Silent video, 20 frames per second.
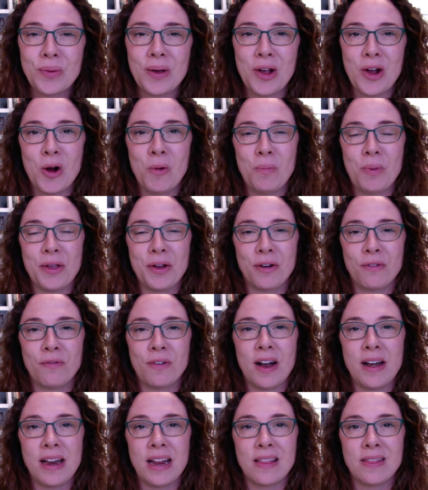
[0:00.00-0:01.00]
I hope that you're
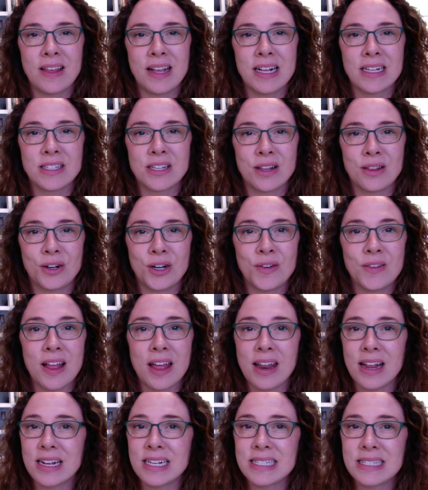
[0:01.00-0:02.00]
finding things to learn
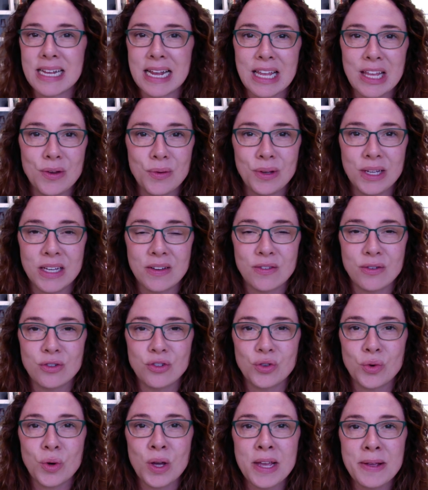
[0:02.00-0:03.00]
that excite you and give you
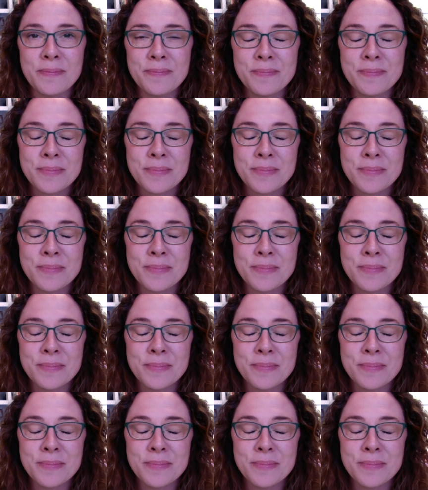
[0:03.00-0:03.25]
joy.